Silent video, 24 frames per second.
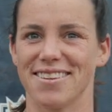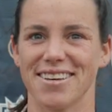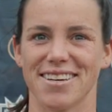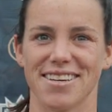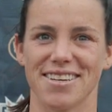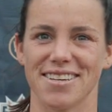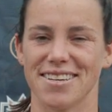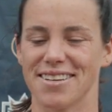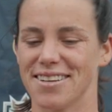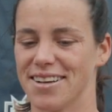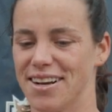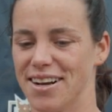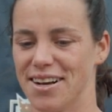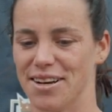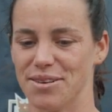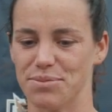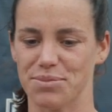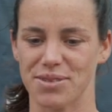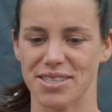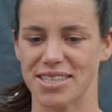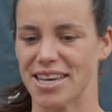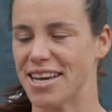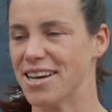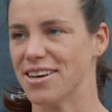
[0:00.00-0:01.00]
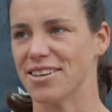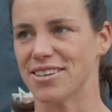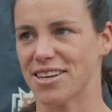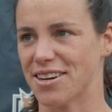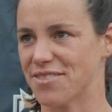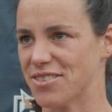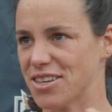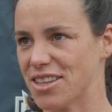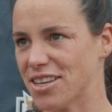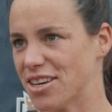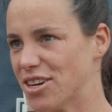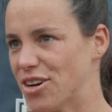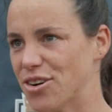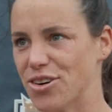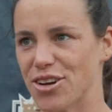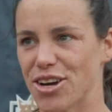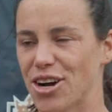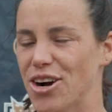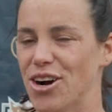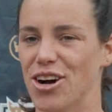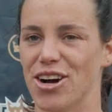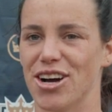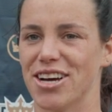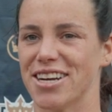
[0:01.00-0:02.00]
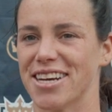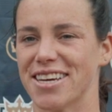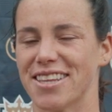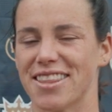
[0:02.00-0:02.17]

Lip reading: the sale and everything going on.